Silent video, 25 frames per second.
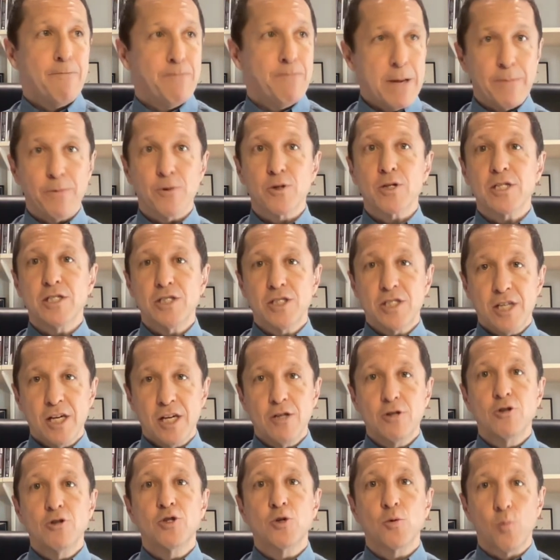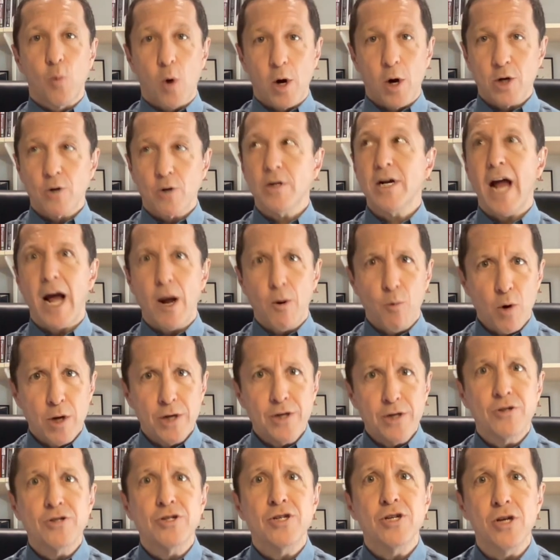And people continue to wonder, and I
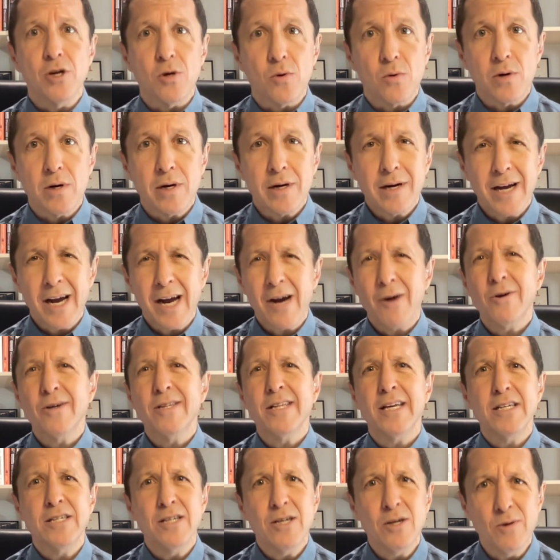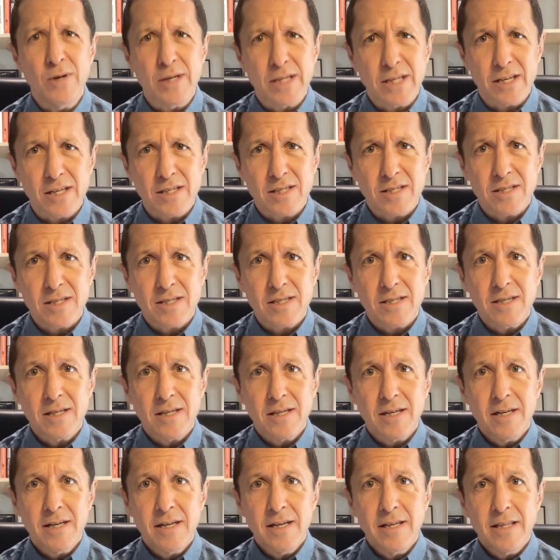wonder too, how are they doing this?
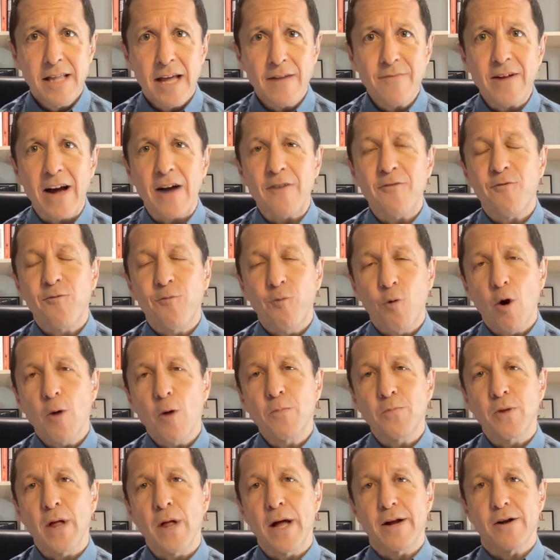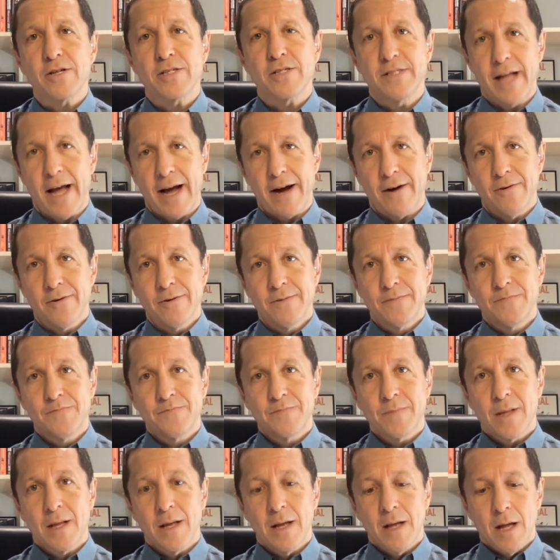They've got 4 players now.
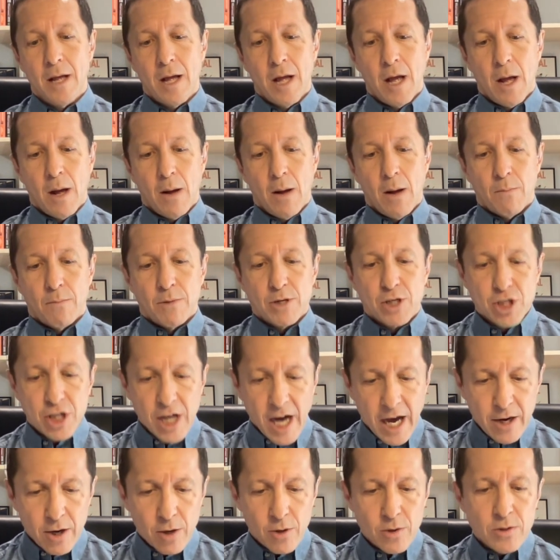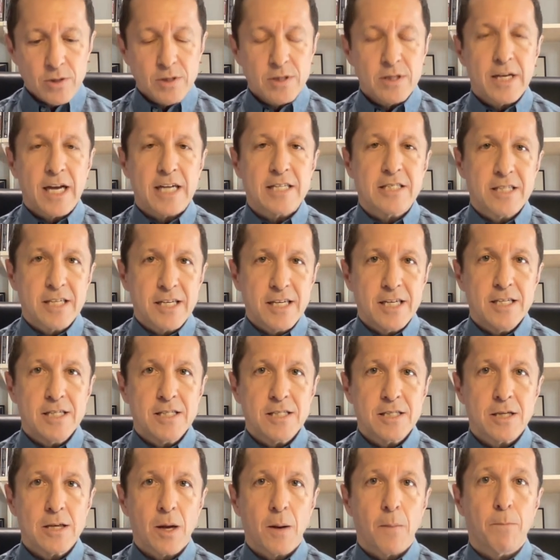Machado,
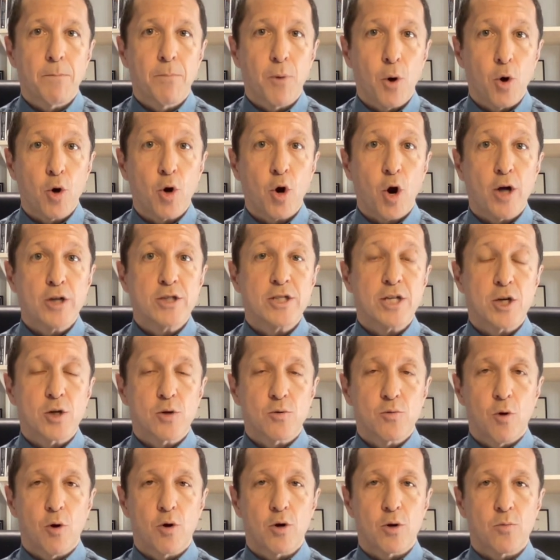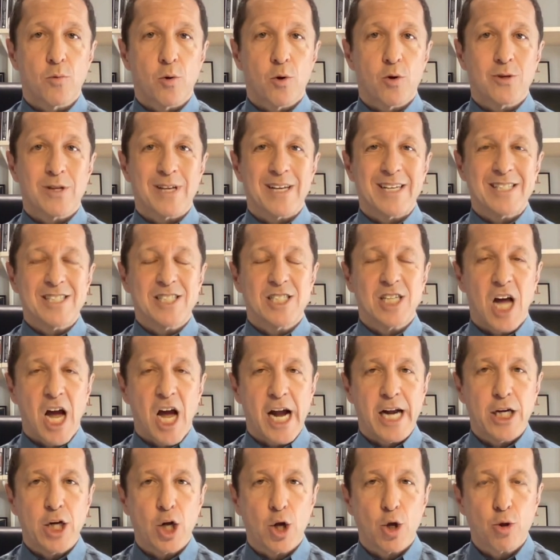Tatis, Bogarts, and Cronenworth
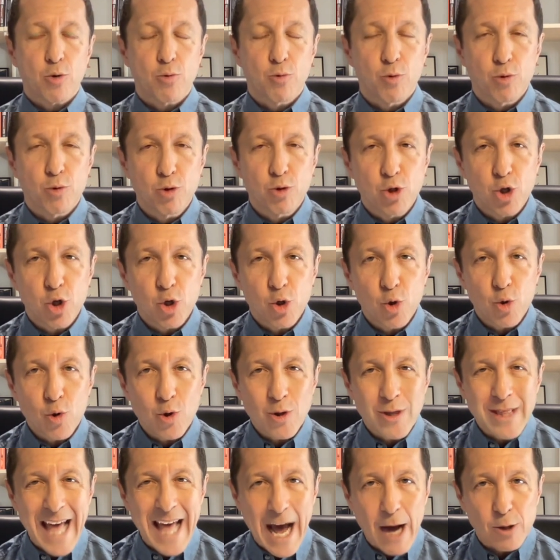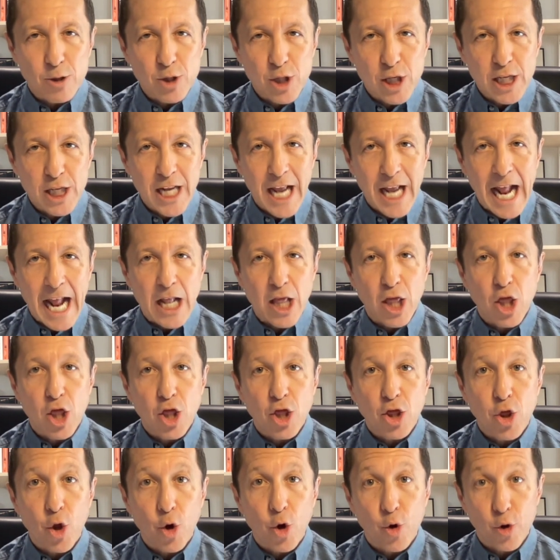signed through
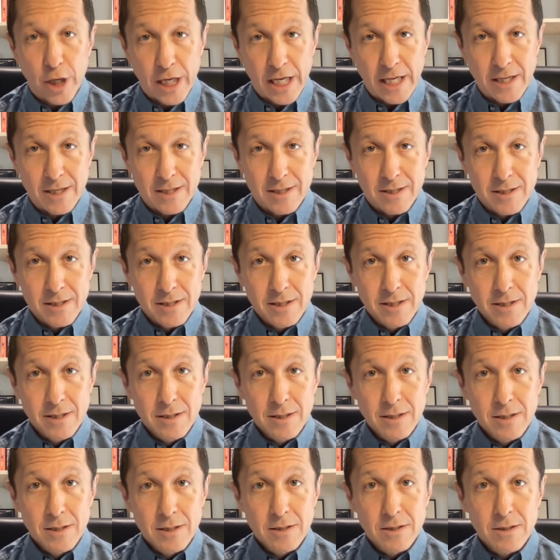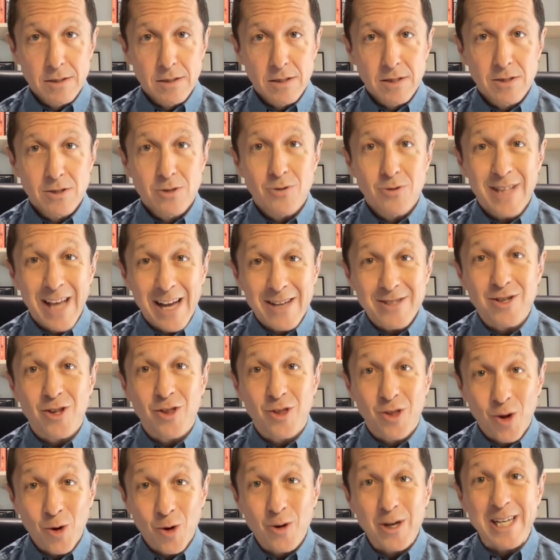2030.
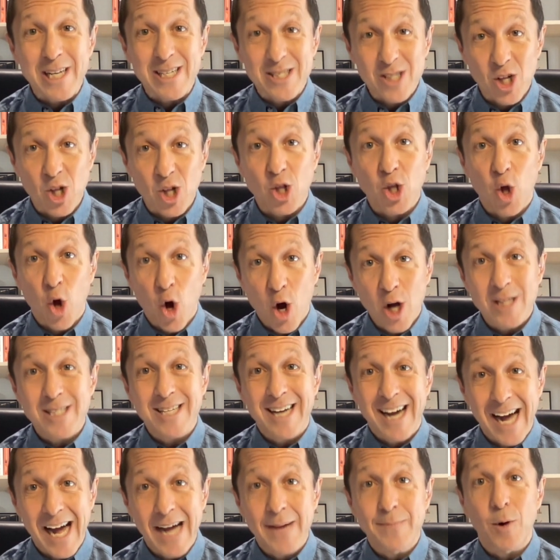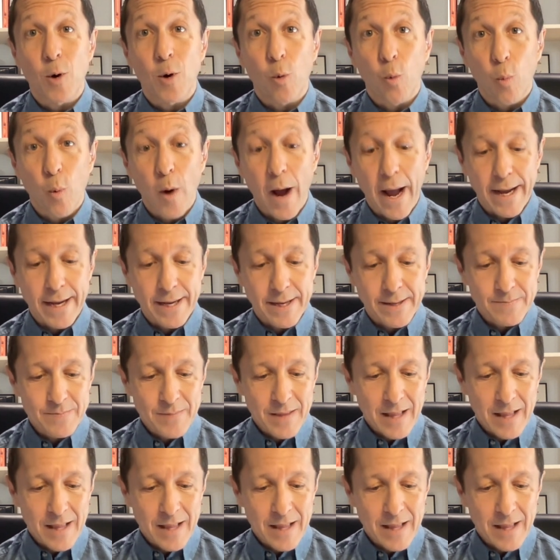2030 is a long time away.